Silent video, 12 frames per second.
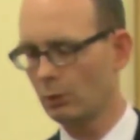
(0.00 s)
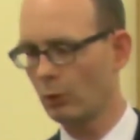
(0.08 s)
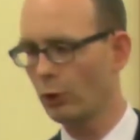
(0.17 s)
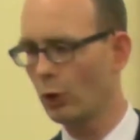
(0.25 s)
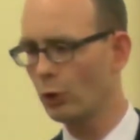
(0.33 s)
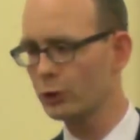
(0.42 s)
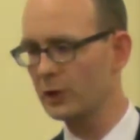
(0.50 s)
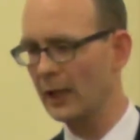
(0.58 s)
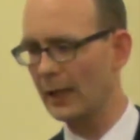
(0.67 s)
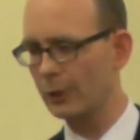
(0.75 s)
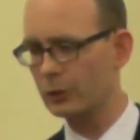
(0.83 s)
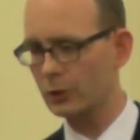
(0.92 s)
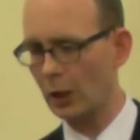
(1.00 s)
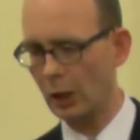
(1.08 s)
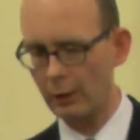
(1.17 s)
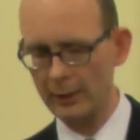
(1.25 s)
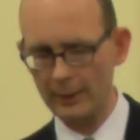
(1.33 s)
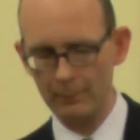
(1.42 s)
oh, those gates
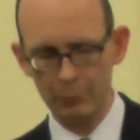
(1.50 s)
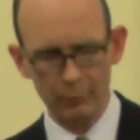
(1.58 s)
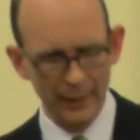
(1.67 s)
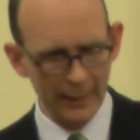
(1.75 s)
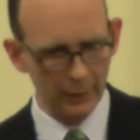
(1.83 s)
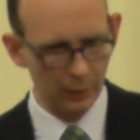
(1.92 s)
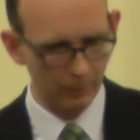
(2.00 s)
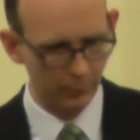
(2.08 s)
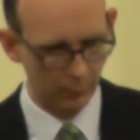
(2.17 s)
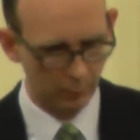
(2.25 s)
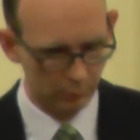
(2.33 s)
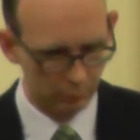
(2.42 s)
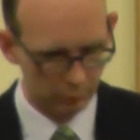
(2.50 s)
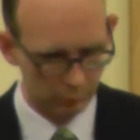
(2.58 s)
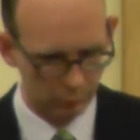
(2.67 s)
are impregnable.